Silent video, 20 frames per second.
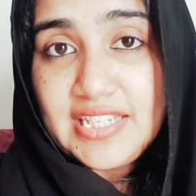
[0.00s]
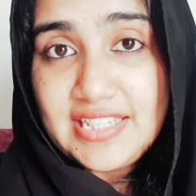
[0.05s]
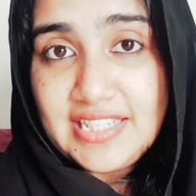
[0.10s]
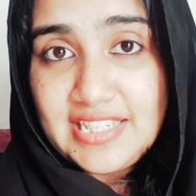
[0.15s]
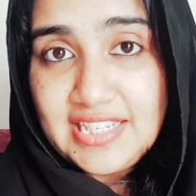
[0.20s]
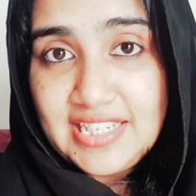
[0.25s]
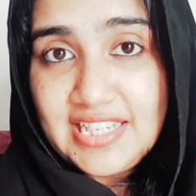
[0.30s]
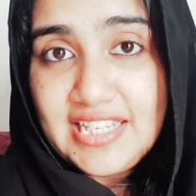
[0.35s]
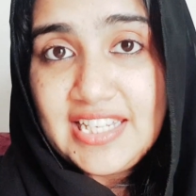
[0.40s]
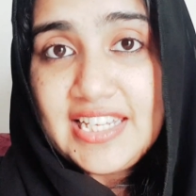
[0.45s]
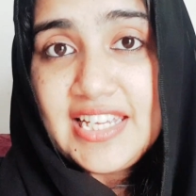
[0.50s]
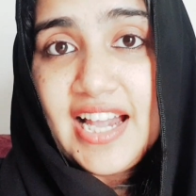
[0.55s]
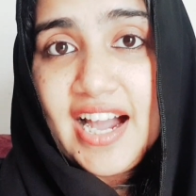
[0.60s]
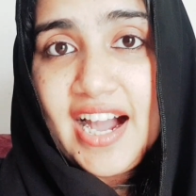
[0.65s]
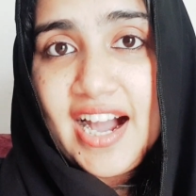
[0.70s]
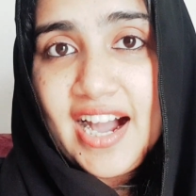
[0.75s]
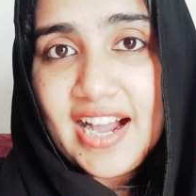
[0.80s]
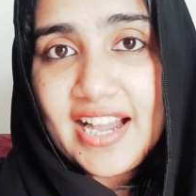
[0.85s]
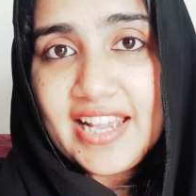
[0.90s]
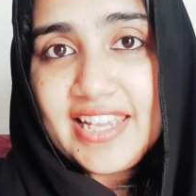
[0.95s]

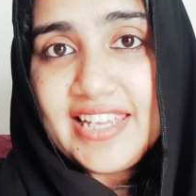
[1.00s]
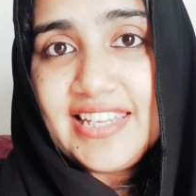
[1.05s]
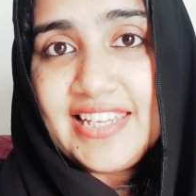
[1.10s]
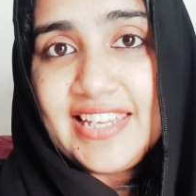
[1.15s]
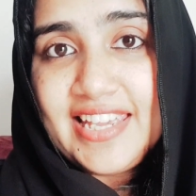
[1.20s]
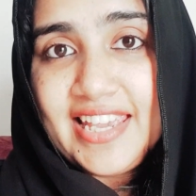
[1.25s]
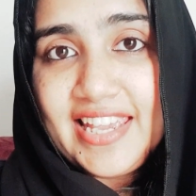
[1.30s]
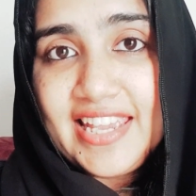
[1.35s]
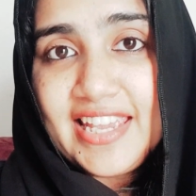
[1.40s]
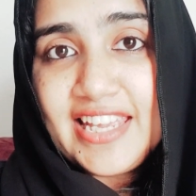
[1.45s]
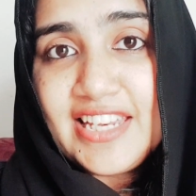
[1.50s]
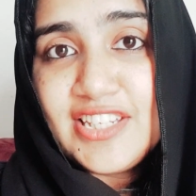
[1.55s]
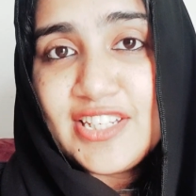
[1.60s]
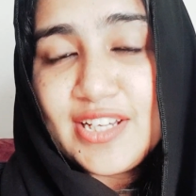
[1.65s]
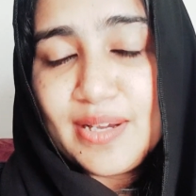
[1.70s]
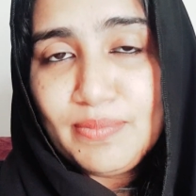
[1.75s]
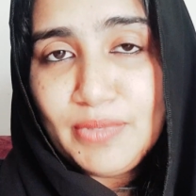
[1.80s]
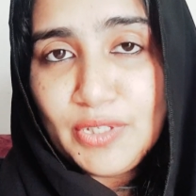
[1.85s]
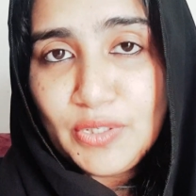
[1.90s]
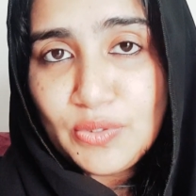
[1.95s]

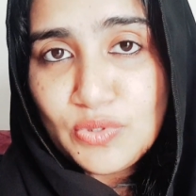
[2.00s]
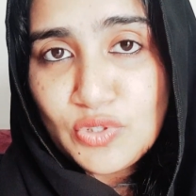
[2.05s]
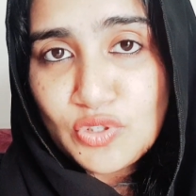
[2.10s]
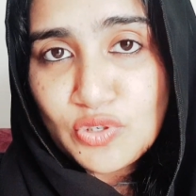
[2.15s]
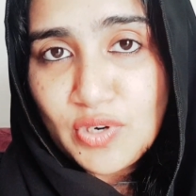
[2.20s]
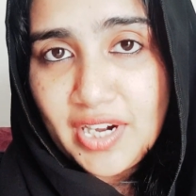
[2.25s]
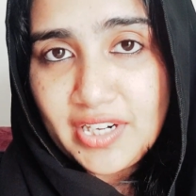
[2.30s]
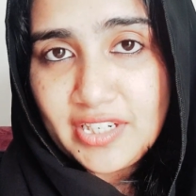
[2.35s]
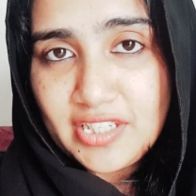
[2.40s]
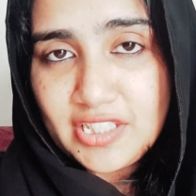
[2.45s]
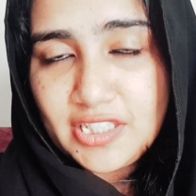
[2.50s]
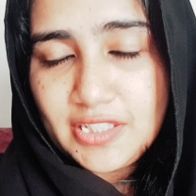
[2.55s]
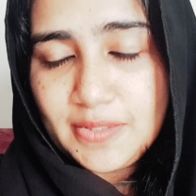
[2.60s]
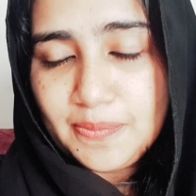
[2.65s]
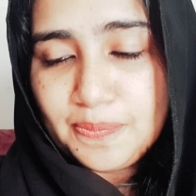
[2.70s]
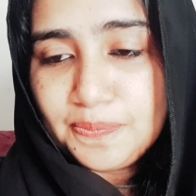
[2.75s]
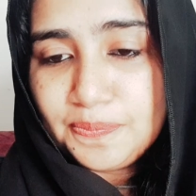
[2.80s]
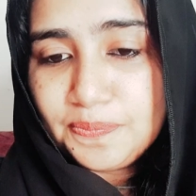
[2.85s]
DIKW strategy.